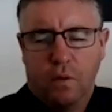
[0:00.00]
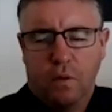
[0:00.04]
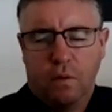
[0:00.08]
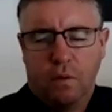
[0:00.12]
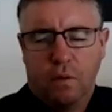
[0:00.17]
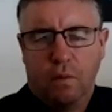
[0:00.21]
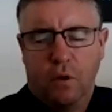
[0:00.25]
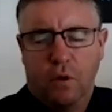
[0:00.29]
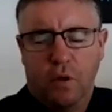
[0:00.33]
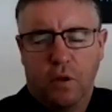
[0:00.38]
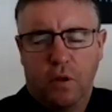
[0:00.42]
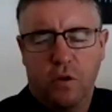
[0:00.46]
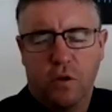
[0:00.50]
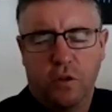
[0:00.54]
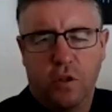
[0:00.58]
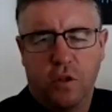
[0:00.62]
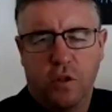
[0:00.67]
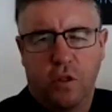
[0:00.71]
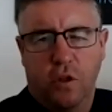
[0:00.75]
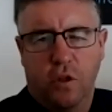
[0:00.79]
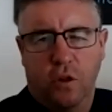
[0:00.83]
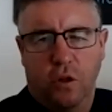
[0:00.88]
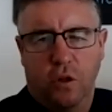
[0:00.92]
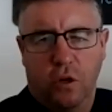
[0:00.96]
Well, it's not
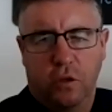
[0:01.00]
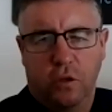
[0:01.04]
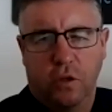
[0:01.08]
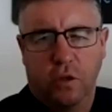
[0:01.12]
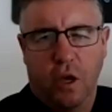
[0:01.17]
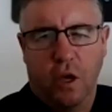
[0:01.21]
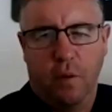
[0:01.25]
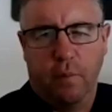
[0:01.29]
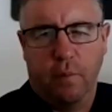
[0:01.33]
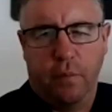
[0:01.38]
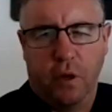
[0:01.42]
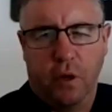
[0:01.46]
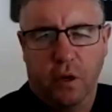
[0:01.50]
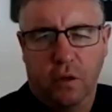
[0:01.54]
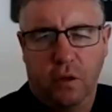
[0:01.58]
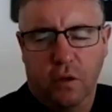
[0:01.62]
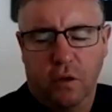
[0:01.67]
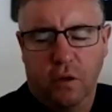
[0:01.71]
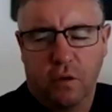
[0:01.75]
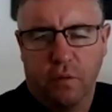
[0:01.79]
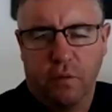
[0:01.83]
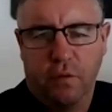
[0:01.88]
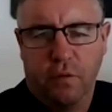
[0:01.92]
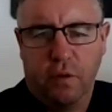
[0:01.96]
just the lockdown period.
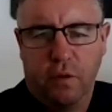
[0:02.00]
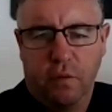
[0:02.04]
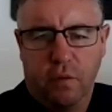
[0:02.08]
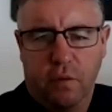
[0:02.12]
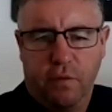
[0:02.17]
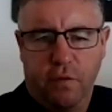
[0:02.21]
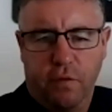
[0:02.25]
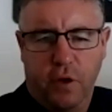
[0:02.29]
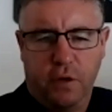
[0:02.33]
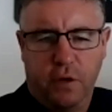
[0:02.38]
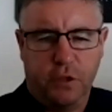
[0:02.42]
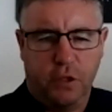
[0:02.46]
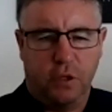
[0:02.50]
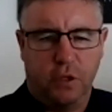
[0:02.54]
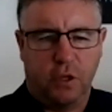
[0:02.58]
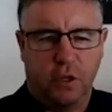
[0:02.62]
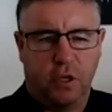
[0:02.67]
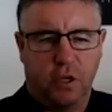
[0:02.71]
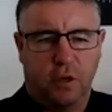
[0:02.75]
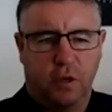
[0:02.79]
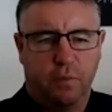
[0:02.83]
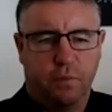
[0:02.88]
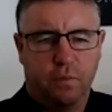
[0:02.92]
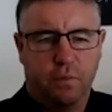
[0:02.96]
Look, if I have a
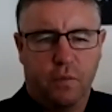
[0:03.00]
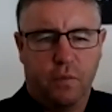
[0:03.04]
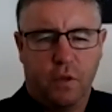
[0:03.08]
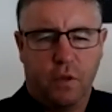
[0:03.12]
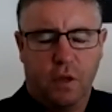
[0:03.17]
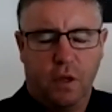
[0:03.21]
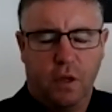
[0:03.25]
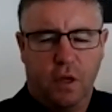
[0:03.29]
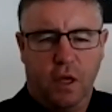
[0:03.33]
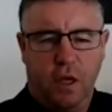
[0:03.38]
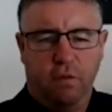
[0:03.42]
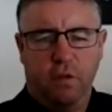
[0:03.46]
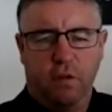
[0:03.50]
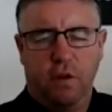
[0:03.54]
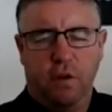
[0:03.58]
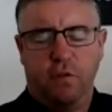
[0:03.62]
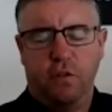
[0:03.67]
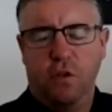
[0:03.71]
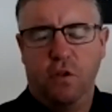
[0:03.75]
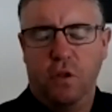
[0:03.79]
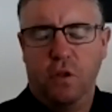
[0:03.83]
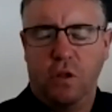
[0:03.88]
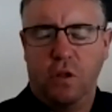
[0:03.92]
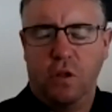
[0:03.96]
look at, even
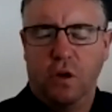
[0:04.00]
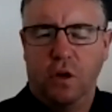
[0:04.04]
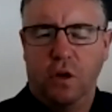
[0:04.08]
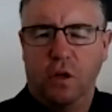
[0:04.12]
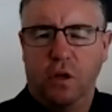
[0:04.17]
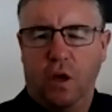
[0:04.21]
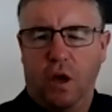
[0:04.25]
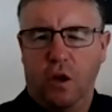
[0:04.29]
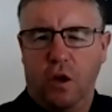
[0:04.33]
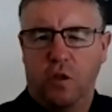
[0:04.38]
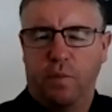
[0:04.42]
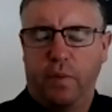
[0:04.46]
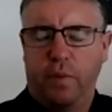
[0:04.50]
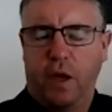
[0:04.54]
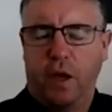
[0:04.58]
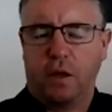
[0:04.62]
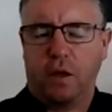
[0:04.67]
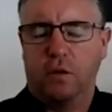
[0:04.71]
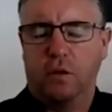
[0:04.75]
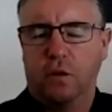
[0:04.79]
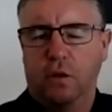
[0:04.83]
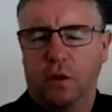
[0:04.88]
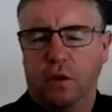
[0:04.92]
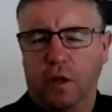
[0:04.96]
if New Zealand goes
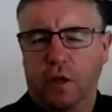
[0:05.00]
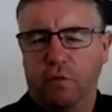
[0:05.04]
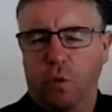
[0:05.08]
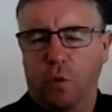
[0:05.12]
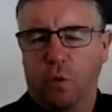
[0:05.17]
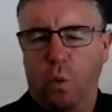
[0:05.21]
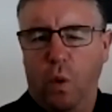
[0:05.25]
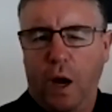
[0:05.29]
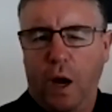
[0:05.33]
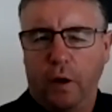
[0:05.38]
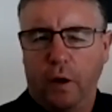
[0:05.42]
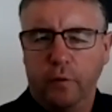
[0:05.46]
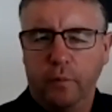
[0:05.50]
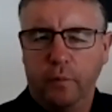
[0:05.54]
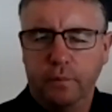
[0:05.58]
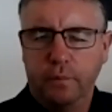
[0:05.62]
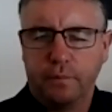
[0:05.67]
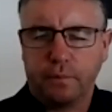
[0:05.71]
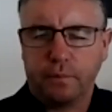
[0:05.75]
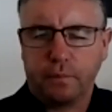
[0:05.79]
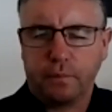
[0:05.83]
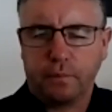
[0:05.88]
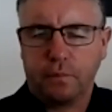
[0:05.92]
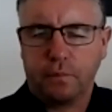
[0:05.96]
back to level 1,
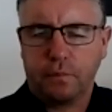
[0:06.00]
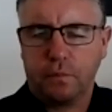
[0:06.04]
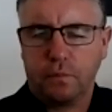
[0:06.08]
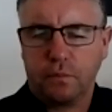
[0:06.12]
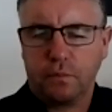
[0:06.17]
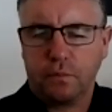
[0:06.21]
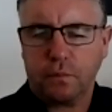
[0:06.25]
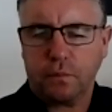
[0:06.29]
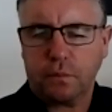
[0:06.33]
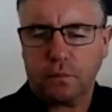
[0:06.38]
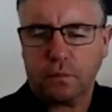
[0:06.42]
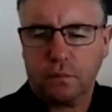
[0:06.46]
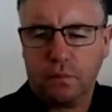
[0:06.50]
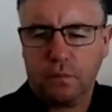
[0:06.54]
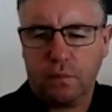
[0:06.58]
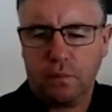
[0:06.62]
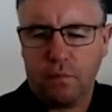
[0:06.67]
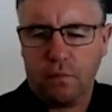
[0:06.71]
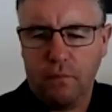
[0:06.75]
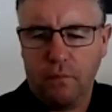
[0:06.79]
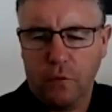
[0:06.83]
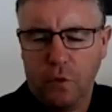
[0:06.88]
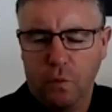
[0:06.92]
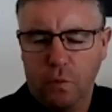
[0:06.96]

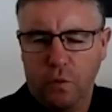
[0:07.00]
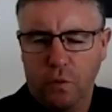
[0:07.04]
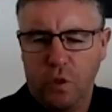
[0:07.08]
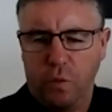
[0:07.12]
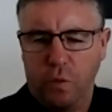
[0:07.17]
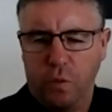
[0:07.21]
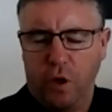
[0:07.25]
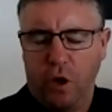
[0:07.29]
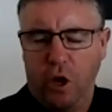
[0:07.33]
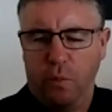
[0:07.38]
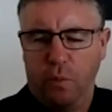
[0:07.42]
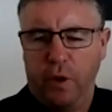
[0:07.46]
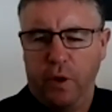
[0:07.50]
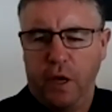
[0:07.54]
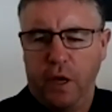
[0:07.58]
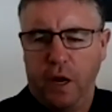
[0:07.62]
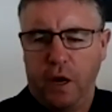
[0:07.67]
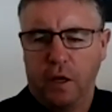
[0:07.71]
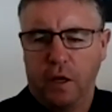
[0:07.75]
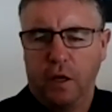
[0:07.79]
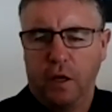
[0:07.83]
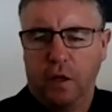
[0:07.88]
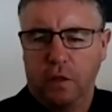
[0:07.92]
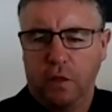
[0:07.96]
which we hope we're
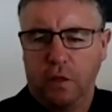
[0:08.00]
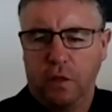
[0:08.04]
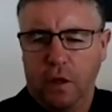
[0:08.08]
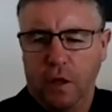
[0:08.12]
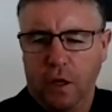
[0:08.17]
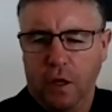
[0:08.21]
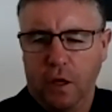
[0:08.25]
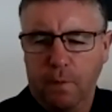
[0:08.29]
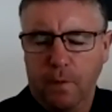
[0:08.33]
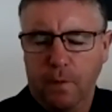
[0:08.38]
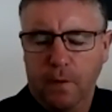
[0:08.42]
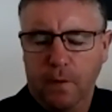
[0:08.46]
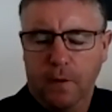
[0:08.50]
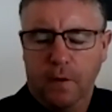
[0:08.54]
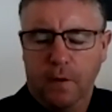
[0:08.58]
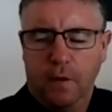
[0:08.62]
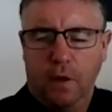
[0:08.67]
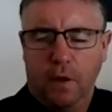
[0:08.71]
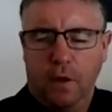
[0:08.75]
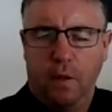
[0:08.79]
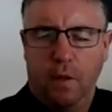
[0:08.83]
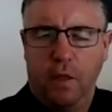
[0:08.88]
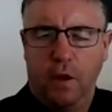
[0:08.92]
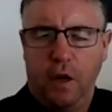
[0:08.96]
going to get there
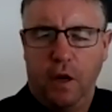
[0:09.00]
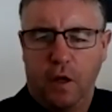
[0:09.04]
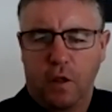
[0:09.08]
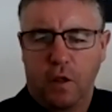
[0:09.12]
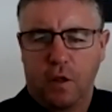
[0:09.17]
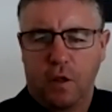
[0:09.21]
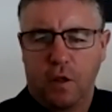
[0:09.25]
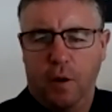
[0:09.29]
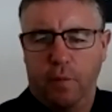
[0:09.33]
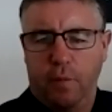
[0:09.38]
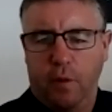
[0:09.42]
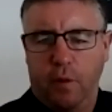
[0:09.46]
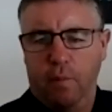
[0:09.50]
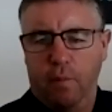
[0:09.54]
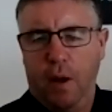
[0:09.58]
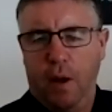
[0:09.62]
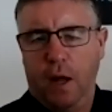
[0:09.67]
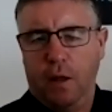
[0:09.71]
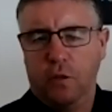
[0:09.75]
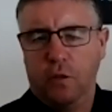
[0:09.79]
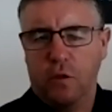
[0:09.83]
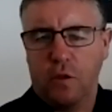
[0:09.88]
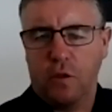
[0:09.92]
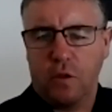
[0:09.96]
in the next couple of
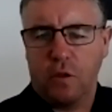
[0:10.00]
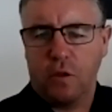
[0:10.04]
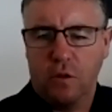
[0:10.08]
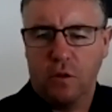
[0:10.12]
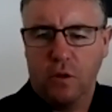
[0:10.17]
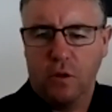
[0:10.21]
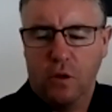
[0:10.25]
months,